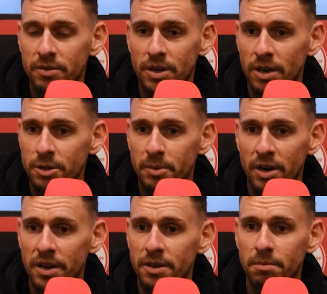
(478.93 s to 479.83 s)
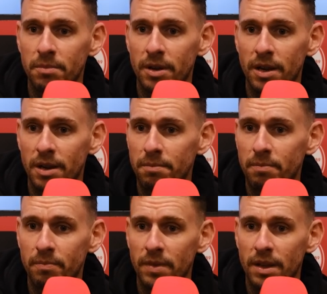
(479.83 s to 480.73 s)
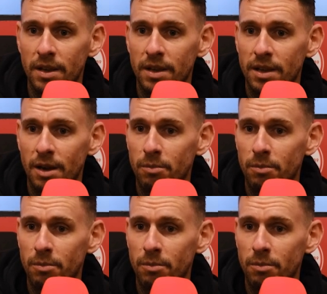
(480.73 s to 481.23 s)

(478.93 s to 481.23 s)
close behind them. And